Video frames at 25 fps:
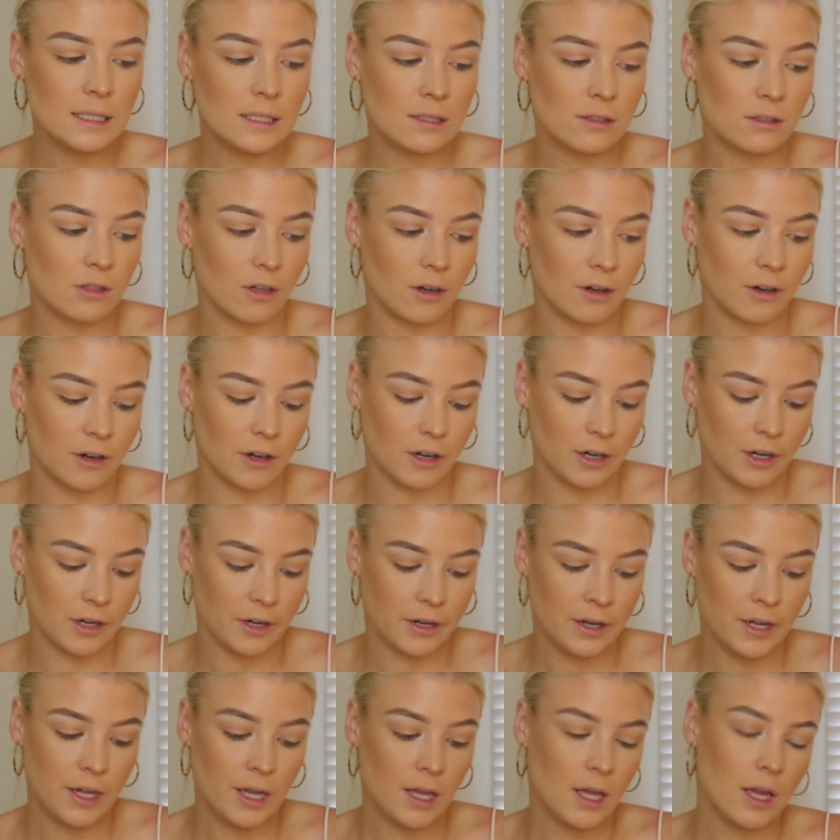So
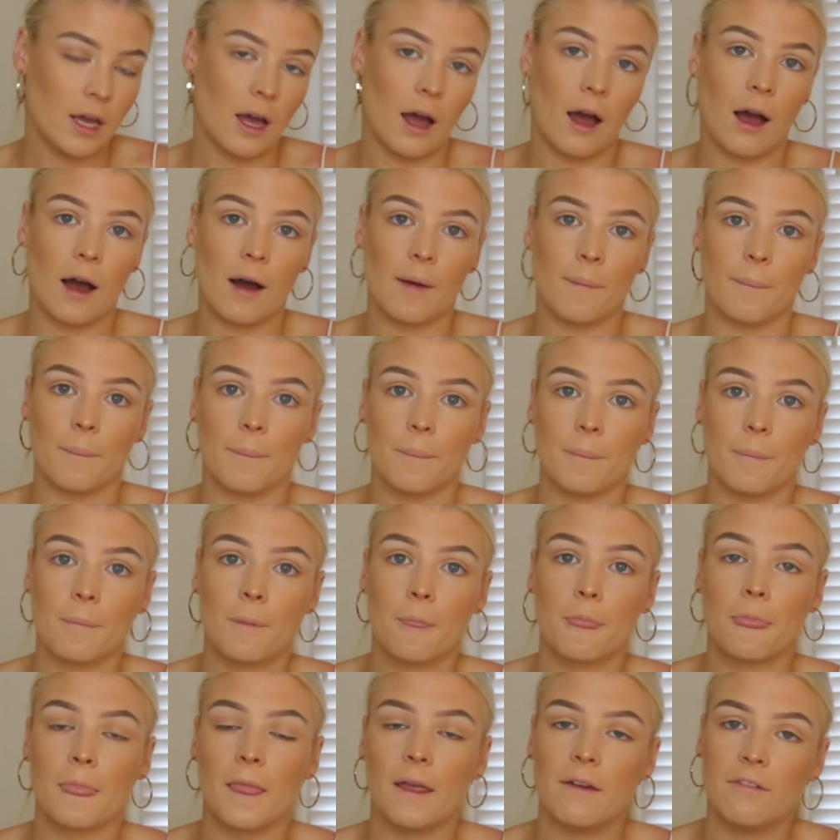um,
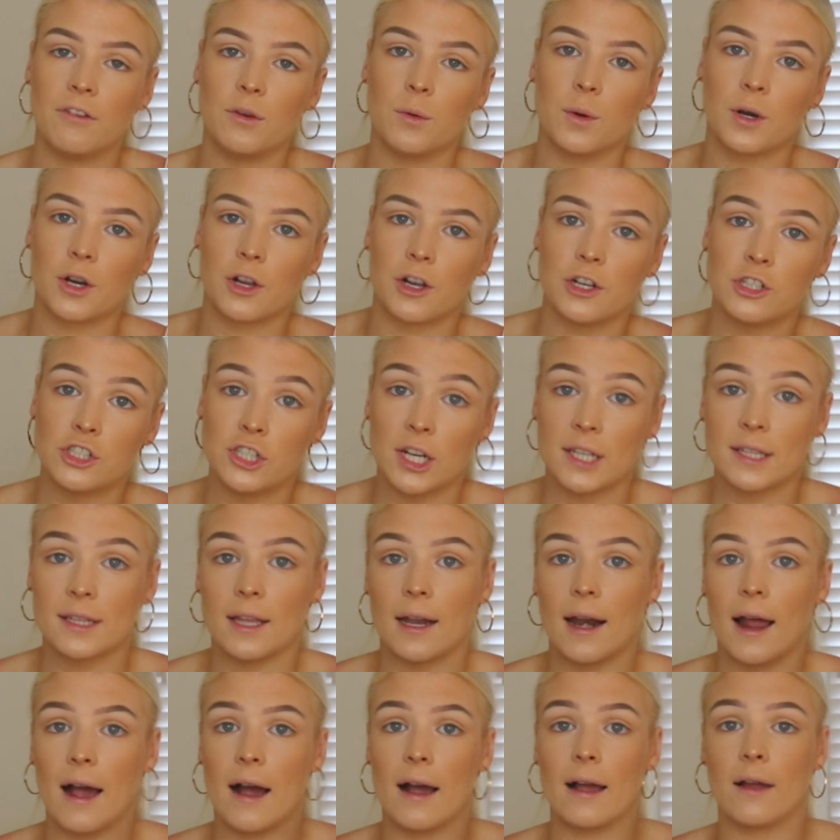if you want to go check
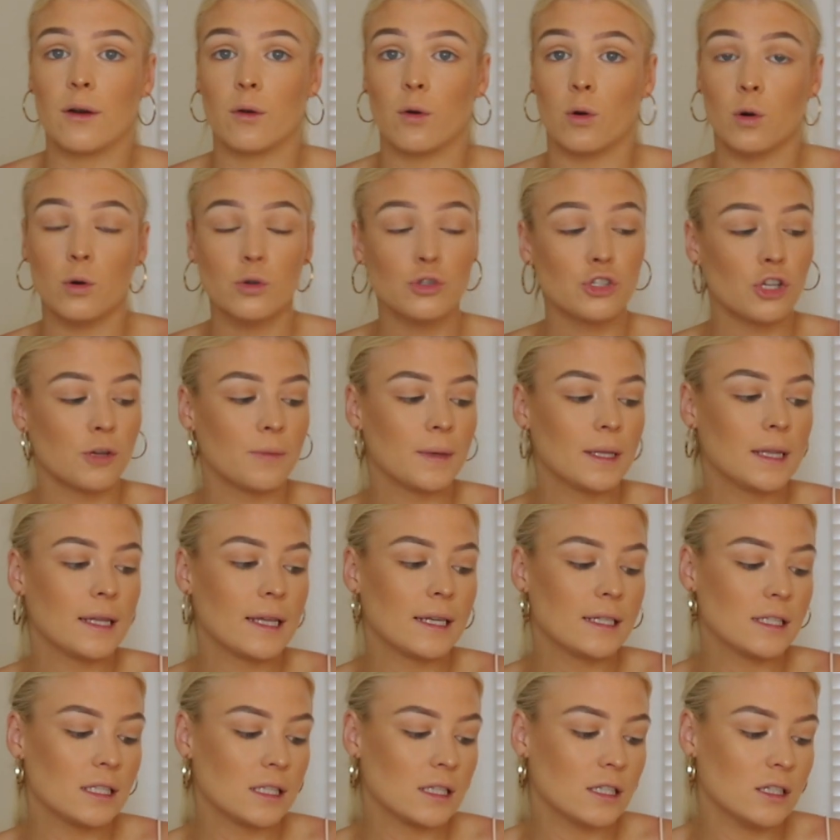that out, it'll also be
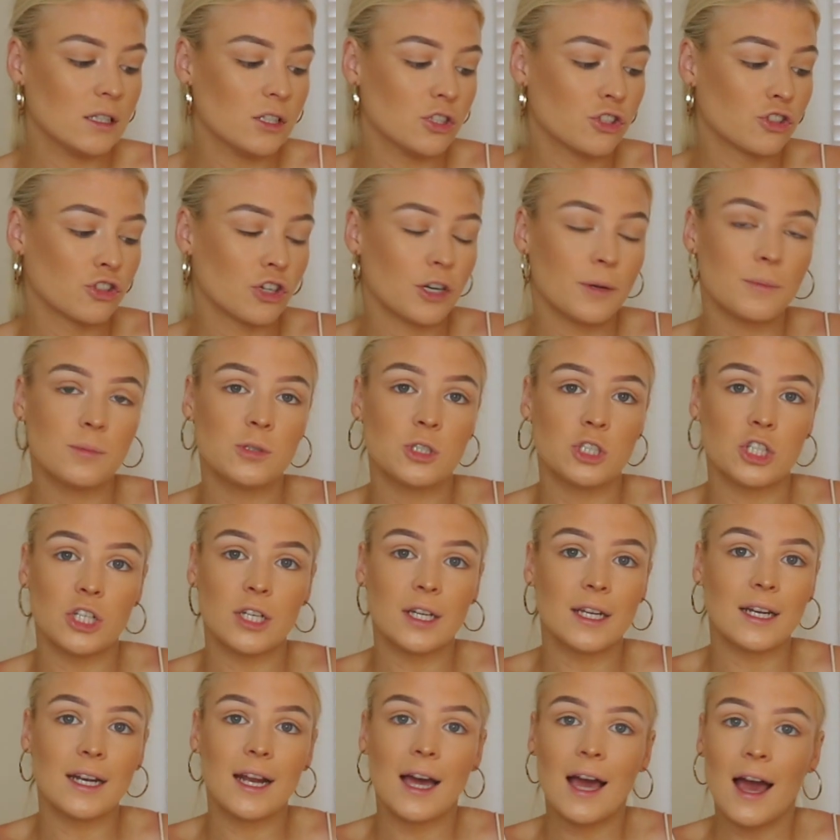linked in the
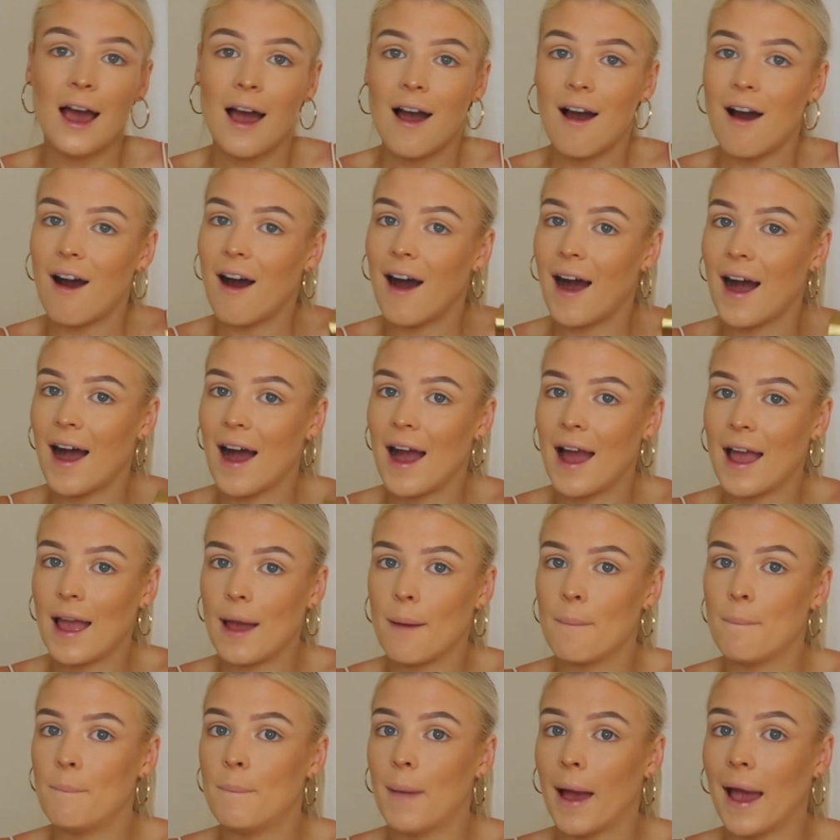description.
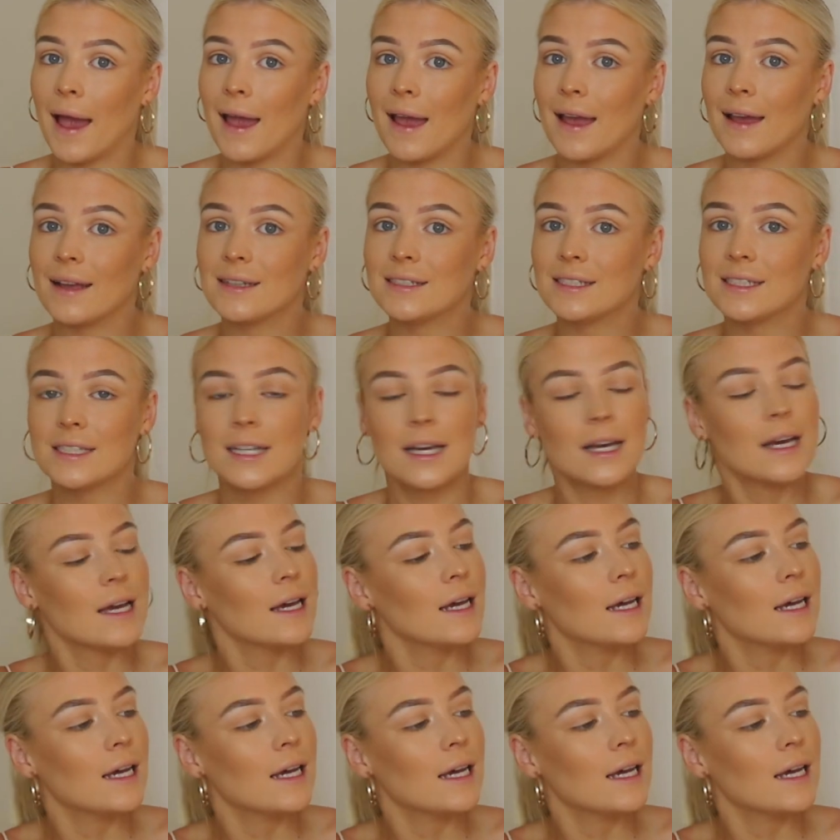I baked